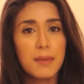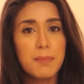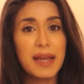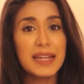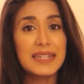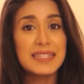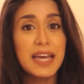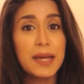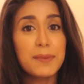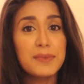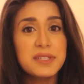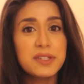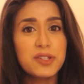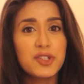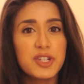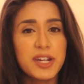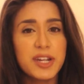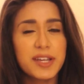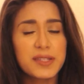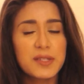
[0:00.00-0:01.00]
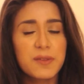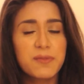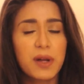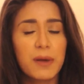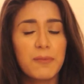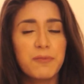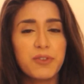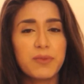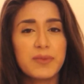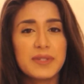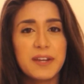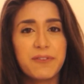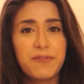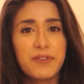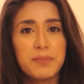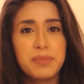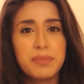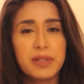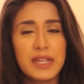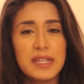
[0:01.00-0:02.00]
My tips and tricks have come from
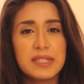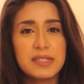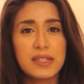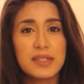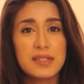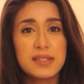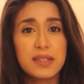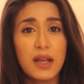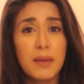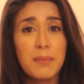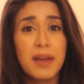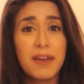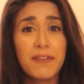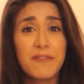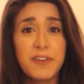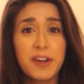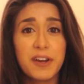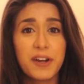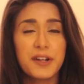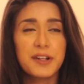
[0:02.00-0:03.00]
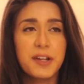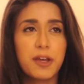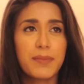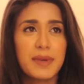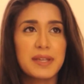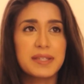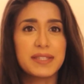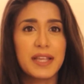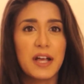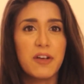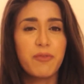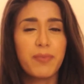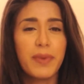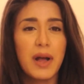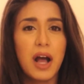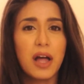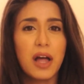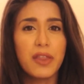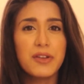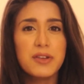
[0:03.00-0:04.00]
different places. Some I figured out myself,
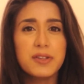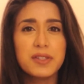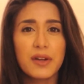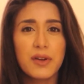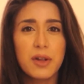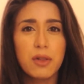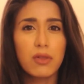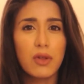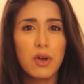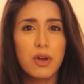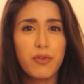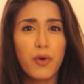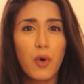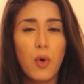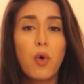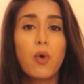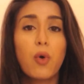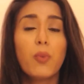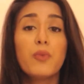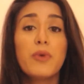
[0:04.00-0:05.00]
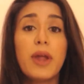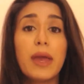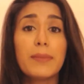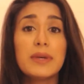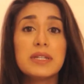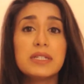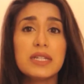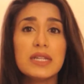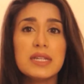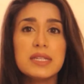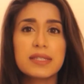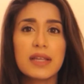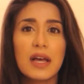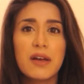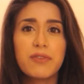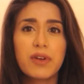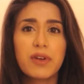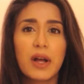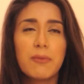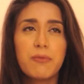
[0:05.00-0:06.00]
but others are a lot of home remedies that
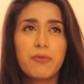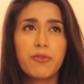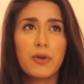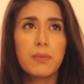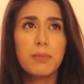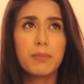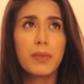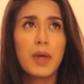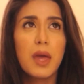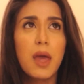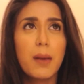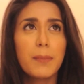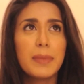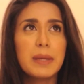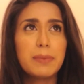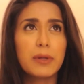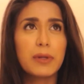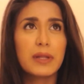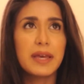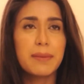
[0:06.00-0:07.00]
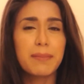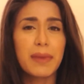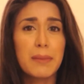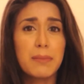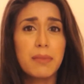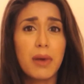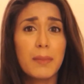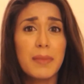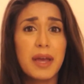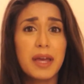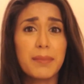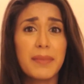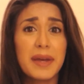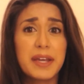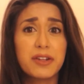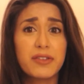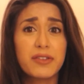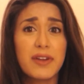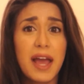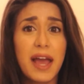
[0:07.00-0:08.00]
have come from people like my mum and my
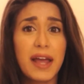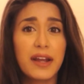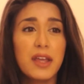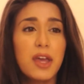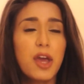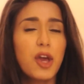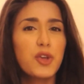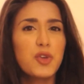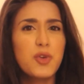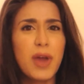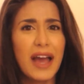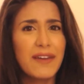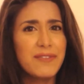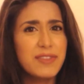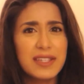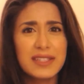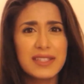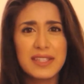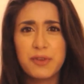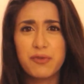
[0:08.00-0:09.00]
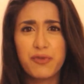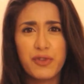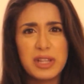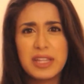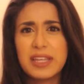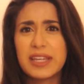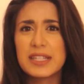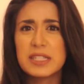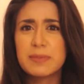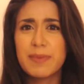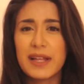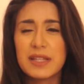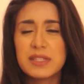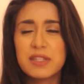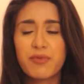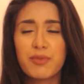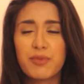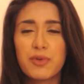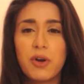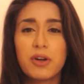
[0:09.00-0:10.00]
gran. You have these like really
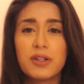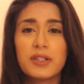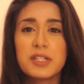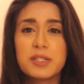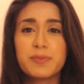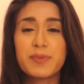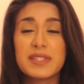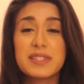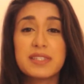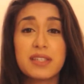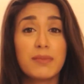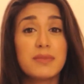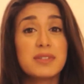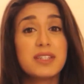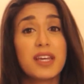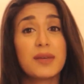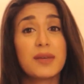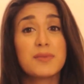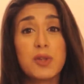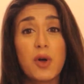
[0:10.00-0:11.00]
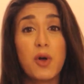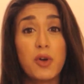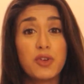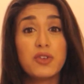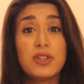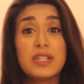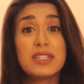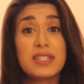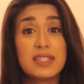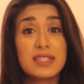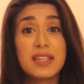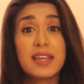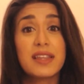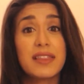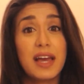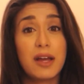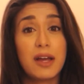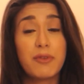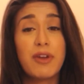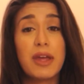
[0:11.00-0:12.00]
expensive products, but sometimes all you need is like
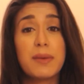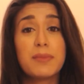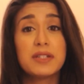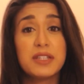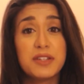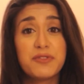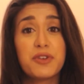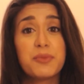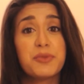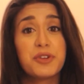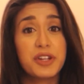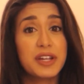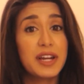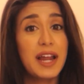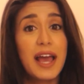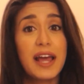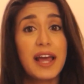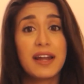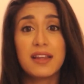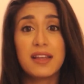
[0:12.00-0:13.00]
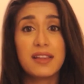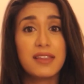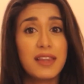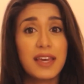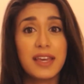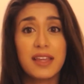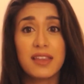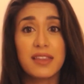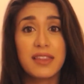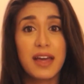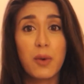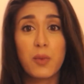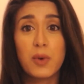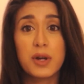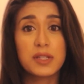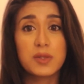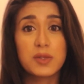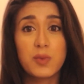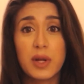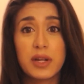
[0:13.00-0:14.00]
that remedy from your gran, and like that
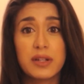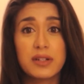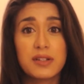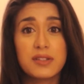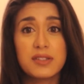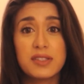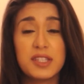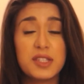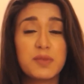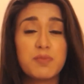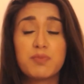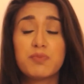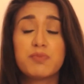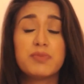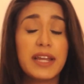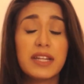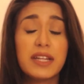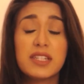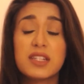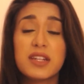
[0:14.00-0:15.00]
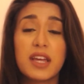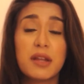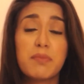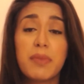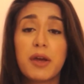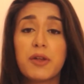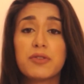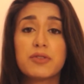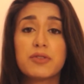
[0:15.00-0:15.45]
works wonders. These £99,